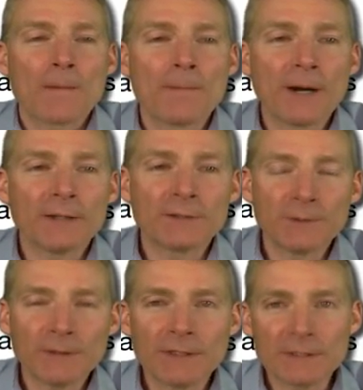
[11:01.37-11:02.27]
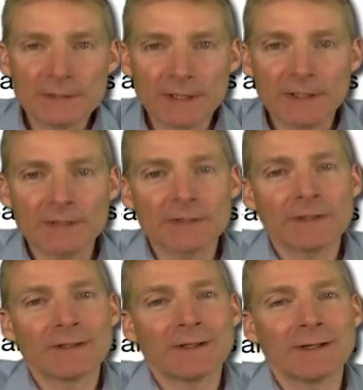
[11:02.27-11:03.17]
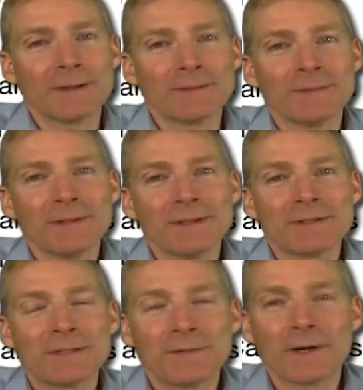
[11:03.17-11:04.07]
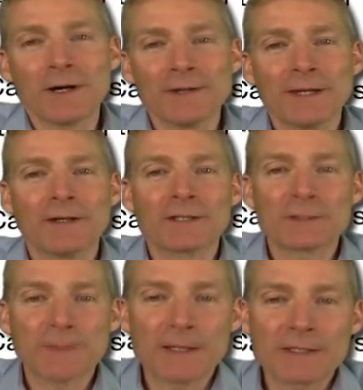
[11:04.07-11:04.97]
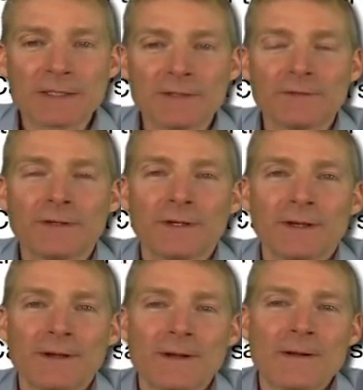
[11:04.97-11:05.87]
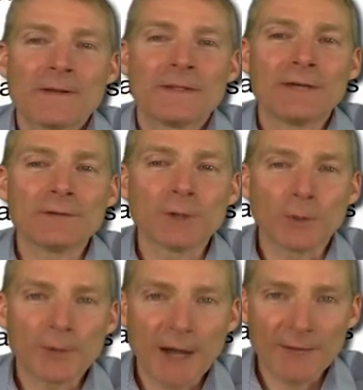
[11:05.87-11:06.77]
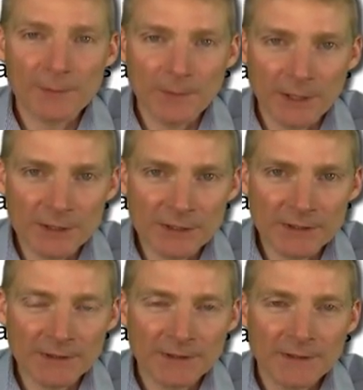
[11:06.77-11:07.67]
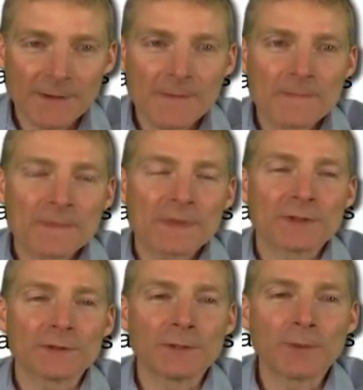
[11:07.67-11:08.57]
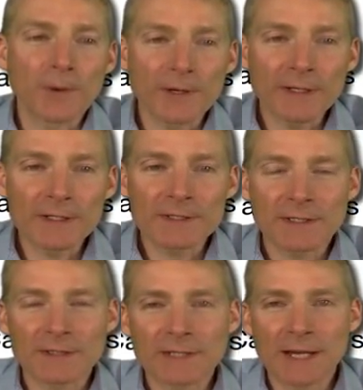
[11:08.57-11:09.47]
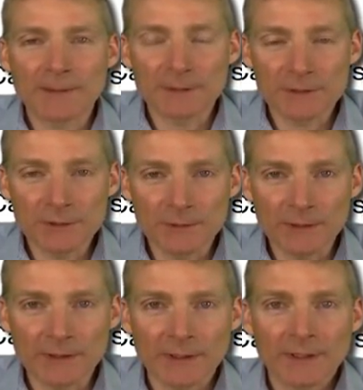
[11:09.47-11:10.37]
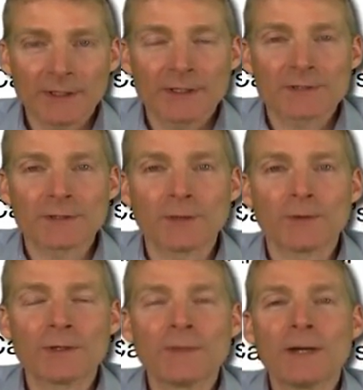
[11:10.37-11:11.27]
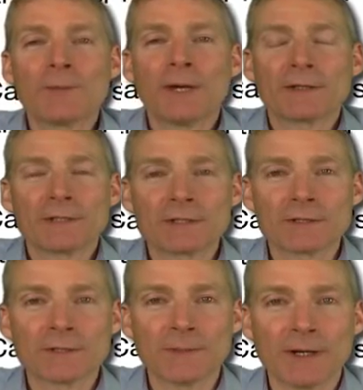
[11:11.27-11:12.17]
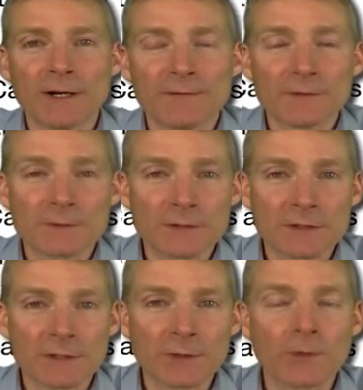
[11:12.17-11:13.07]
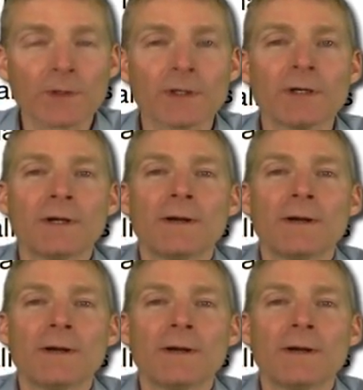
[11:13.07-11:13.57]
But doing these studies is difficult. They are expensive. They have a low profit margin. They're laborious and time-consuming. So one of my practitioners in my office, Kristen Clore,